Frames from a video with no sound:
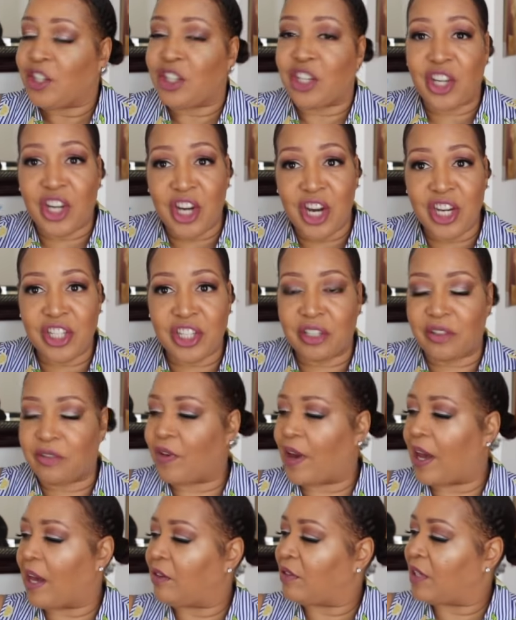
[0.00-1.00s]
the Cushion
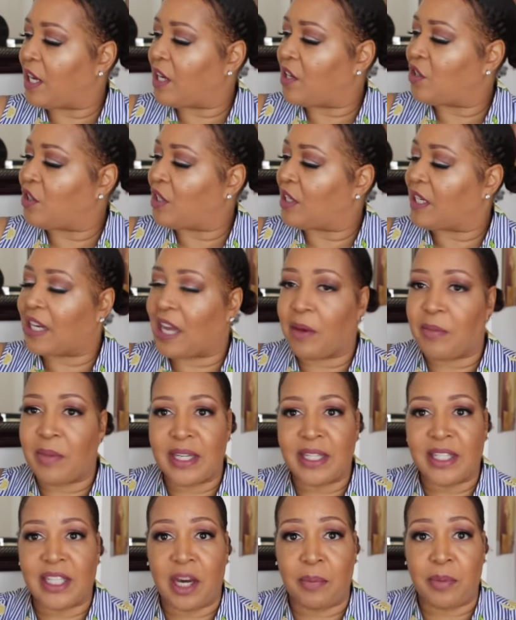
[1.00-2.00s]
Foundation and I'm
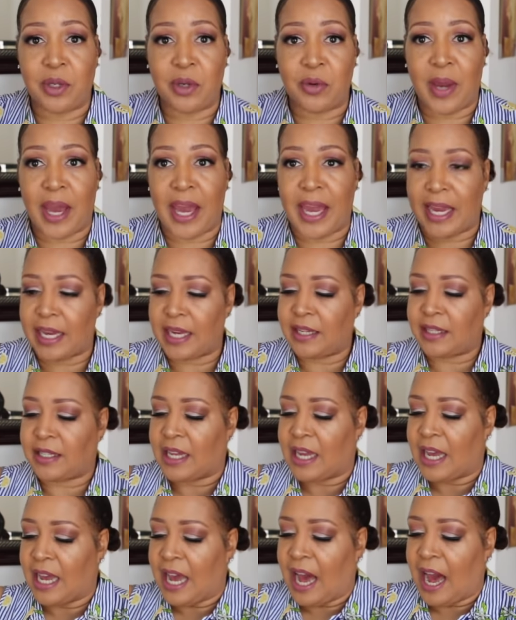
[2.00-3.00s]
in
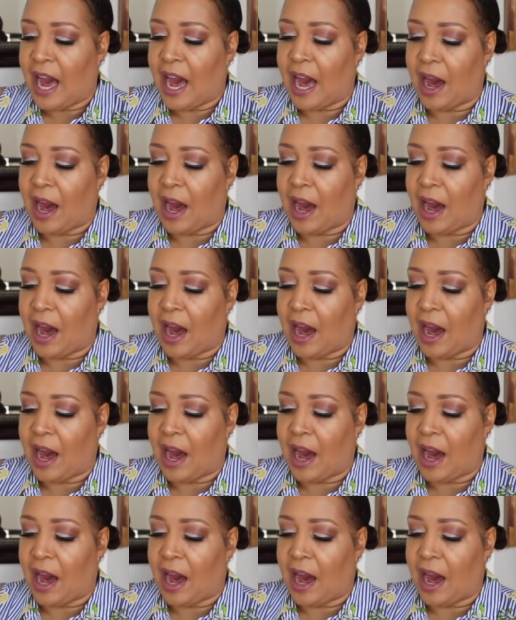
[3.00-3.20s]
W8.